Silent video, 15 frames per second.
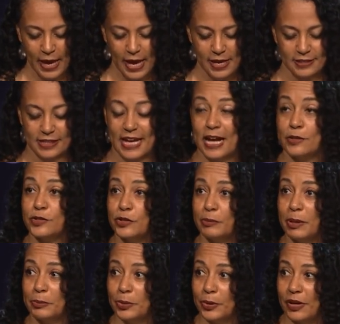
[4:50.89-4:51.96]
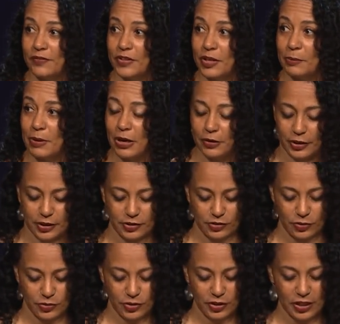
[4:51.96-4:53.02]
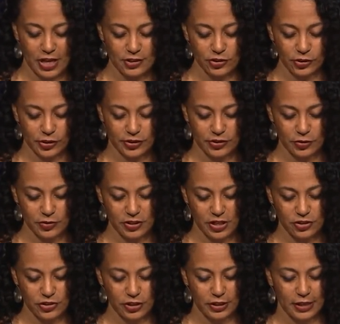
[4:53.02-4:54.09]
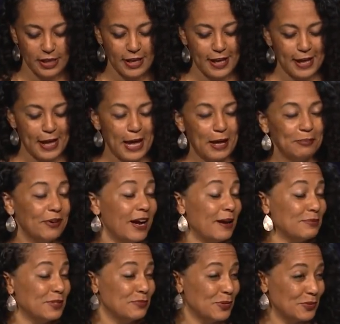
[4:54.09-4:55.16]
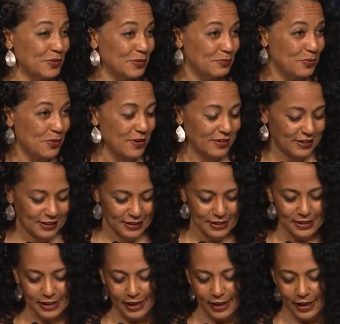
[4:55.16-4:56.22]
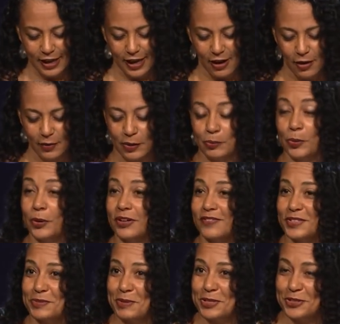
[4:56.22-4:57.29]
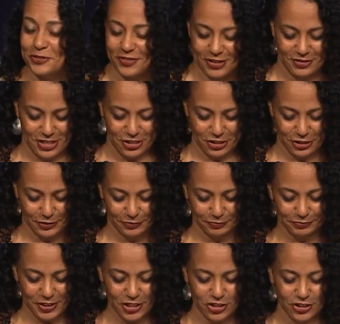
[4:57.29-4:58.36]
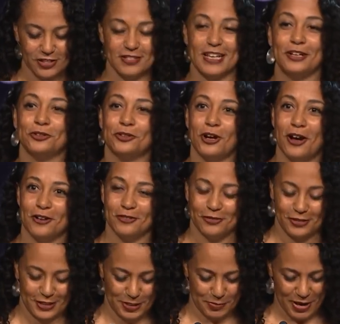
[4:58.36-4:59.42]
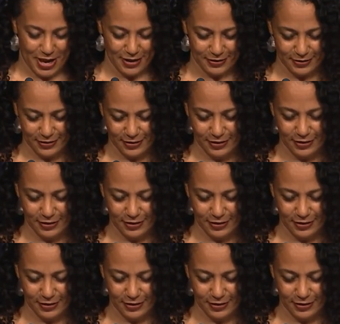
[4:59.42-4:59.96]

as a council member of the American Sociological Association, and perhaps most importantly, on the board of the Spencer Foundation. He just cycled off this past